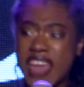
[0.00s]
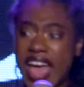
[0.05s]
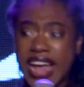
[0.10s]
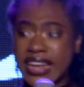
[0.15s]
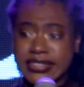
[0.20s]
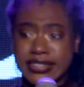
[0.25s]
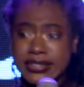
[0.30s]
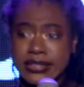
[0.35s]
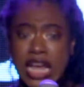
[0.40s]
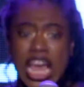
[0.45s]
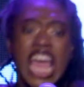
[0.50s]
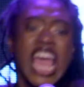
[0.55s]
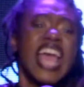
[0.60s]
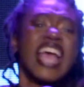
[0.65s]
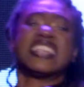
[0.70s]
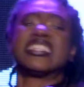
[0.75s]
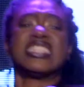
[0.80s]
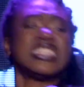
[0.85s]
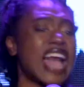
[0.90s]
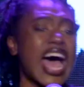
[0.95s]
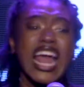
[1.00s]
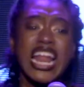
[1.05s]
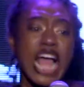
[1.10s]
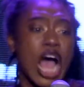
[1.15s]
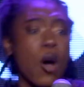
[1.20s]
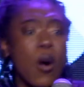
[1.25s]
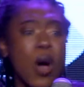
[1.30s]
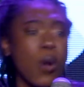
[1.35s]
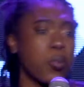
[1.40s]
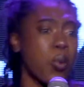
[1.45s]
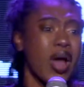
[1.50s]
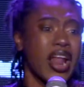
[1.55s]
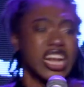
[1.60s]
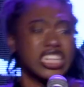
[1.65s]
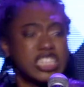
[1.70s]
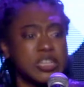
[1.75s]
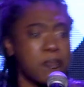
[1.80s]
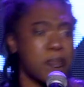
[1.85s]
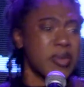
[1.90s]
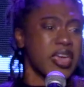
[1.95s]
This is not how I
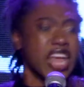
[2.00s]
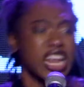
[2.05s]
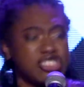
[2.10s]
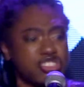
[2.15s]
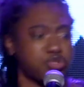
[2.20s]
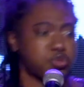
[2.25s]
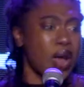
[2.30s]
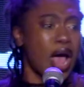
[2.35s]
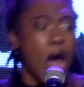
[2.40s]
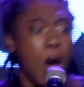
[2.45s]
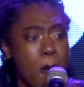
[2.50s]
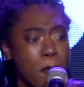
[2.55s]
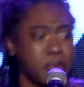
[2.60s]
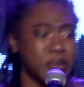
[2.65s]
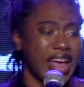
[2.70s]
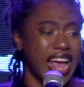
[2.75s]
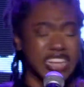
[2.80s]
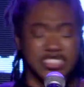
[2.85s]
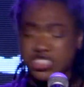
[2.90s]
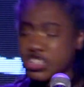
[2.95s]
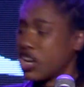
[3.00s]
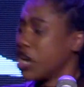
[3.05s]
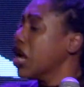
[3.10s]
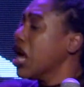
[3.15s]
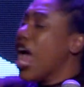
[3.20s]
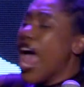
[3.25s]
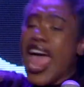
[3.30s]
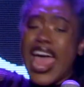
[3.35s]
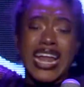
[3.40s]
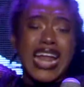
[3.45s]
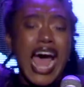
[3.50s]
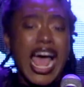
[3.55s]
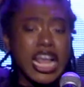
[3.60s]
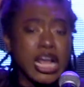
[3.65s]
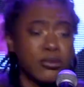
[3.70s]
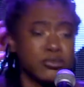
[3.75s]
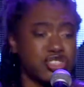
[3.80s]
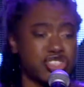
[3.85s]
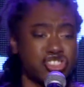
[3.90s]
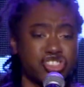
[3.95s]
wanted to be. A trailblazer, and
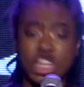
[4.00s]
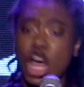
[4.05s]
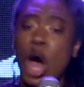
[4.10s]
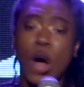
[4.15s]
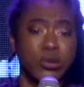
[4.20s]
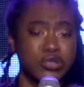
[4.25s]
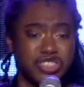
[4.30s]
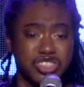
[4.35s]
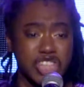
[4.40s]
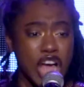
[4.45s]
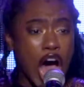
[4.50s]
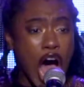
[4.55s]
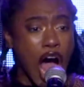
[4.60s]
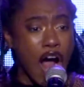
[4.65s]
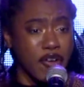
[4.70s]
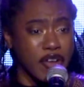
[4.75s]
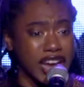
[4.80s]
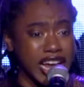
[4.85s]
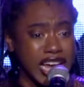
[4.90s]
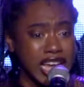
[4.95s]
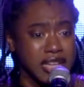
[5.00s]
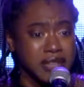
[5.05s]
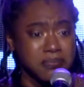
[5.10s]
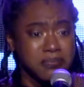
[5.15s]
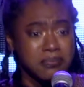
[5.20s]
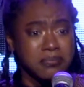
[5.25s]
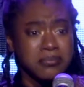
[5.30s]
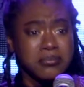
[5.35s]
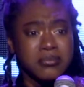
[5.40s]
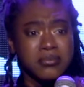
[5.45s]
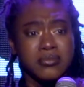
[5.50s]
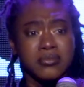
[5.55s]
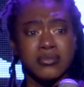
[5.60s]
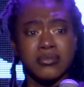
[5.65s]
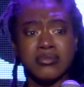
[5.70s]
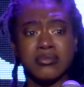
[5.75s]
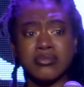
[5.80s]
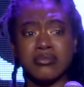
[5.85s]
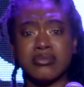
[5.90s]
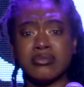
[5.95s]
I am so sorry
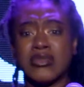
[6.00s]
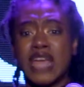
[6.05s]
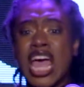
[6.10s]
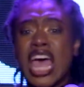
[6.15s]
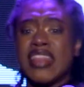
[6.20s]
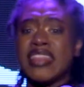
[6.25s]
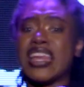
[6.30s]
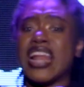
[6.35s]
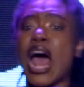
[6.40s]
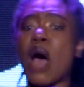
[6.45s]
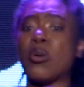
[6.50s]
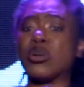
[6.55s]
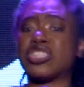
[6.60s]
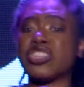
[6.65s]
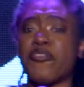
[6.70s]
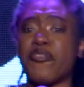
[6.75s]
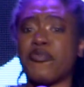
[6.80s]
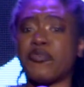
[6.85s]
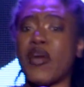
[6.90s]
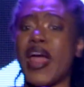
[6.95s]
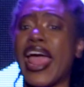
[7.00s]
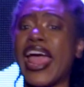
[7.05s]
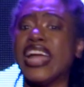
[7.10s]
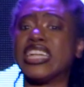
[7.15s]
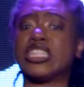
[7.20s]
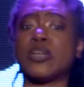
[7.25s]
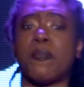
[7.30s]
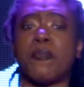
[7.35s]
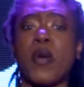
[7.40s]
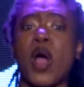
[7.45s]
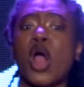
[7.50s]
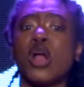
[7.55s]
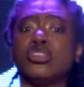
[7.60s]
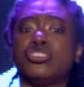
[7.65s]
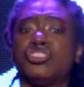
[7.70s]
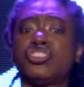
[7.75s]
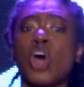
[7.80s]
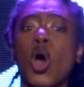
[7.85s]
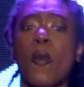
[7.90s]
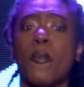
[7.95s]
that I was afraid to
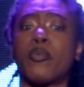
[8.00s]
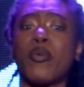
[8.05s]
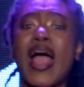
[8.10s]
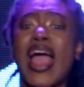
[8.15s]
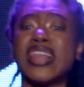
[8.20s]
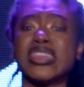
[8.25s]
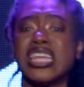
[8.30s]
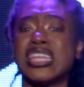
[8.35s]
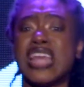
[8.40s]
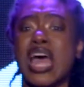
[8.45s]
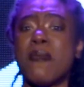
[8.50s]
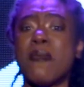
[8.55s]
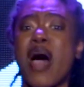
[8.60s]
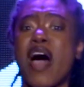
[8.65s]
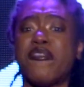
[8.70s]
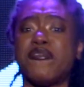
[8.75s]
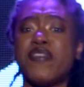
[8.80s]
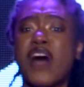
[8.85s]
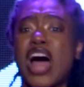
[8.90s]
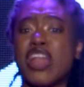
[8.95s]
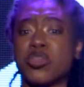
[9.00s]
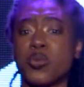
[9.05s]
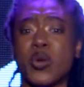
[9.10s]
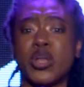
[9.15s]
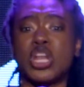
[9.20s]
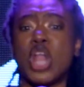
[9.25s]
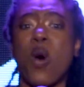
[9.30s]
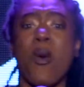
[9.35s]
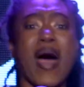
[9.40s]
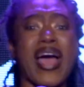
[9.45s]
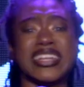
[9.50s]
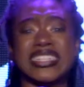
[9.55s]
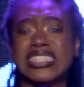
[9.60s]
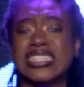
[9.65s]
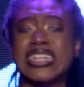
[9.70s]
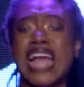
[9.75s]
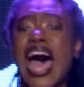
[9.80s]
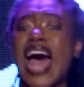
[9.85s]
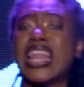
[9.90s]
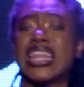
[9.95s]
burn so brightly that my father would know I
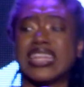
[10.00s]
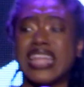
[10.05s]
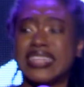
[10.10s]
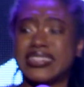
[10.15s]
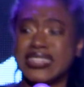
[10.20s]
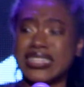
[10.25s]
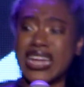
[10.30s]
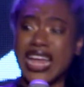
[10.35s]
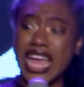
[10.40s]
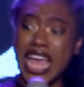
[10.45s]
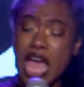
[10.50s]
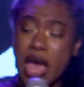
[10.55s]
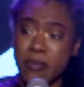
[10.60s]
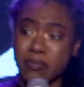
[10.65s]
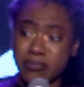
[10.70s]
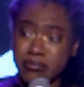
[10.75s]
did not listen to him,